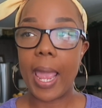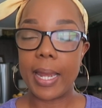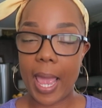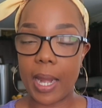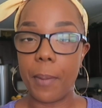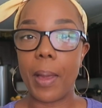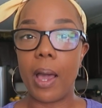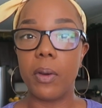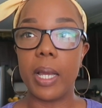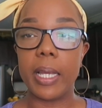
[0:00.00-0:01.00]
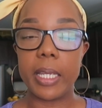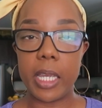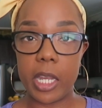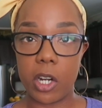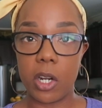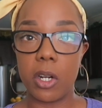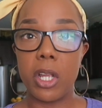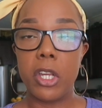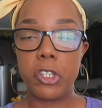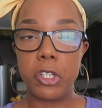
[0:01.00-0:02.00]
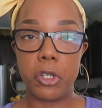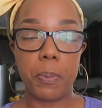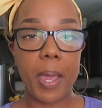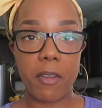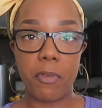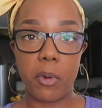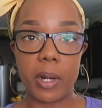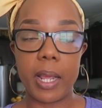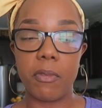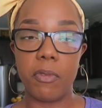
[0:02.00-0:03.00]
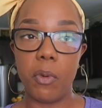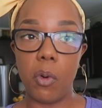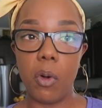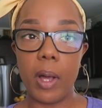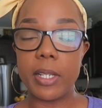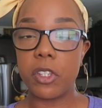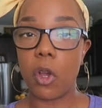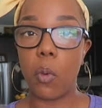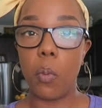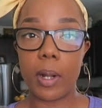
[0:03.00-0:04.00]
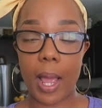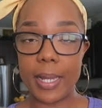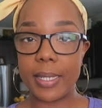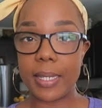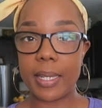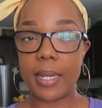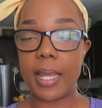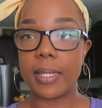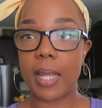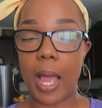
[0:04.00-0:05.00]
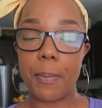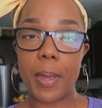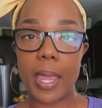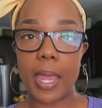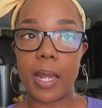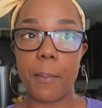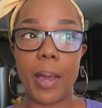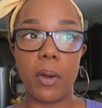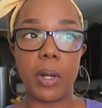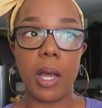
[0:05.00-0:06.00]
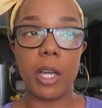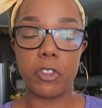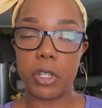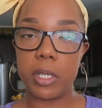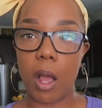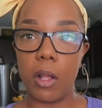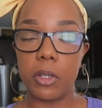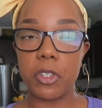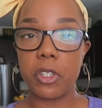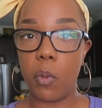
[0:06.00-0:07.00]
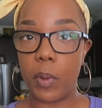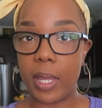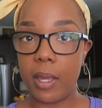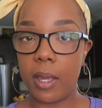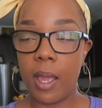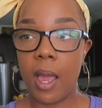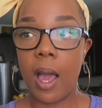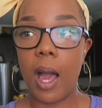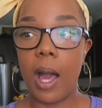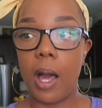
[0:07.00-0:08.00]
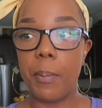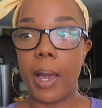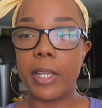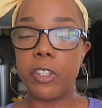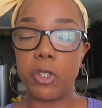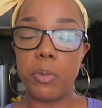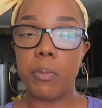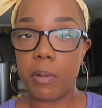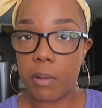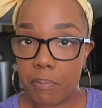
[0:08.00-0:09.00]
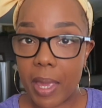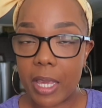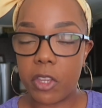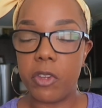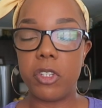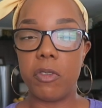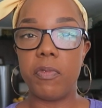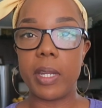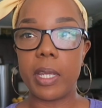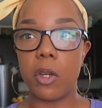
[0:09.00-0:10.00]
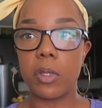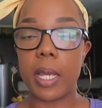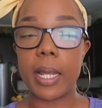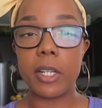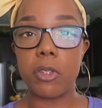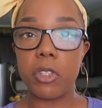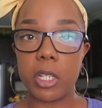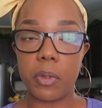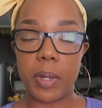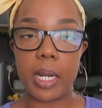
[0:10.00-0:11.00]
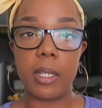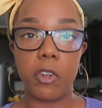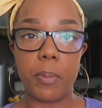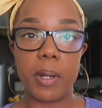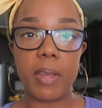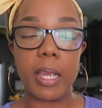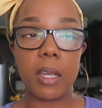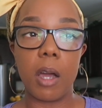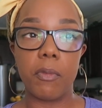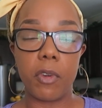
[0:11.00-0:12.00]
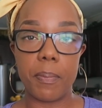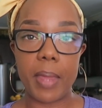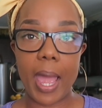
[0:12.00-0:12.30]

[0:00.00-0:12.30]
and had about a year to pay for it in full. And so what I did is I paid about a $100 a week. Um, I do make YouTube videos and I do generate a little bit of income from